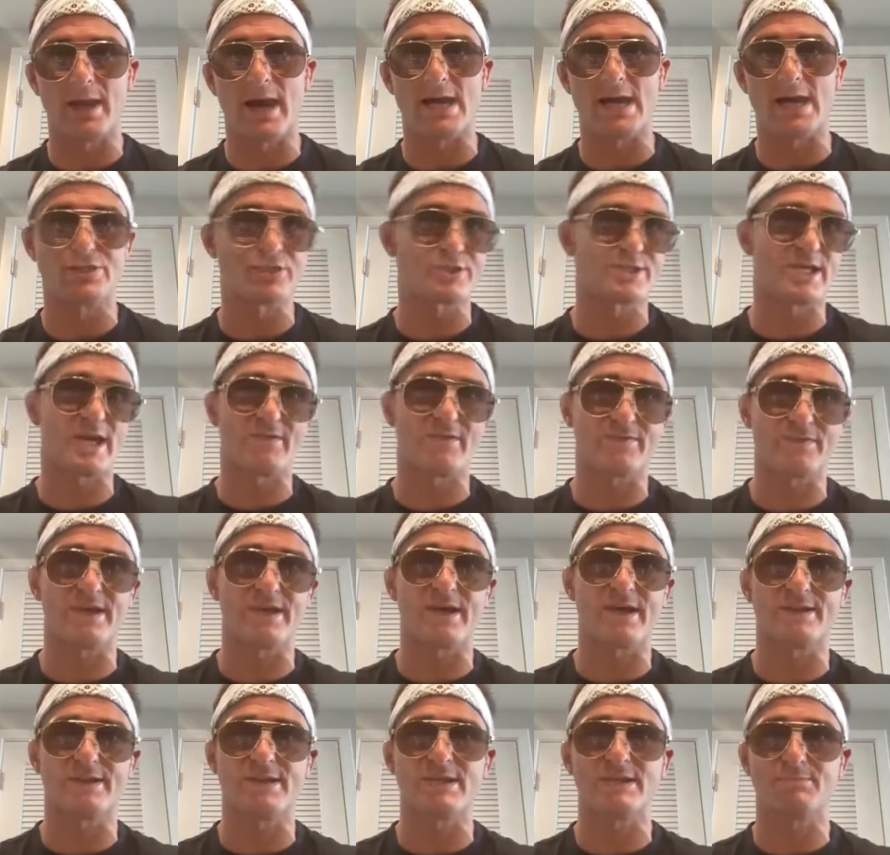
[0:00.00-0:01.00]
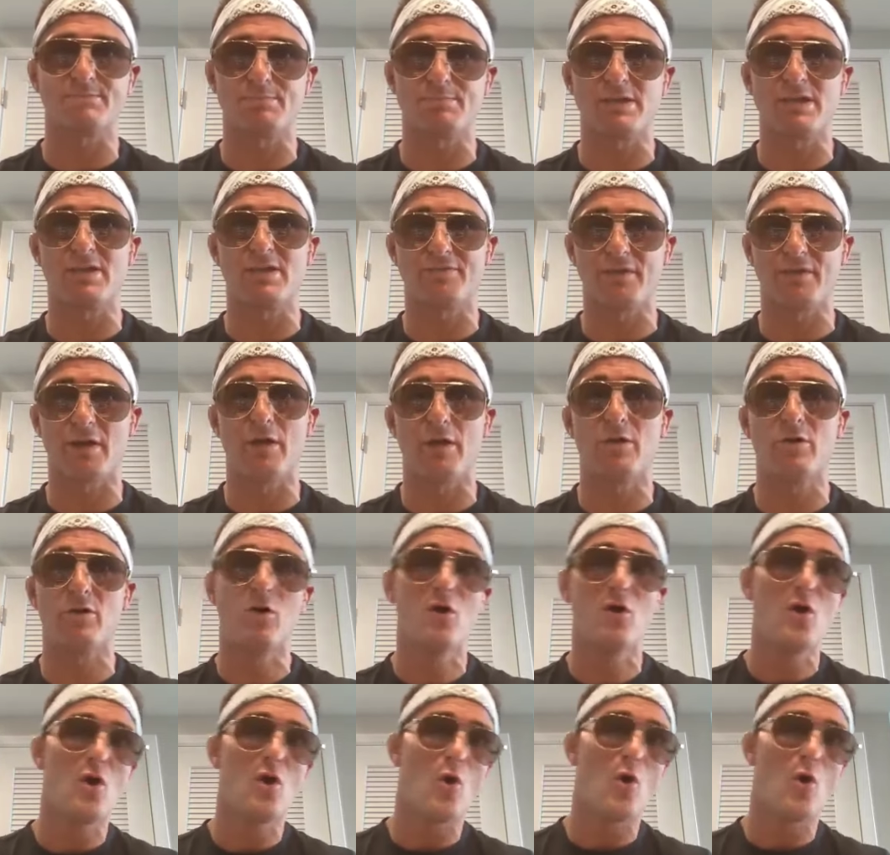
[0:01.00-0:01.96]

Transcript: I just have to get this PFL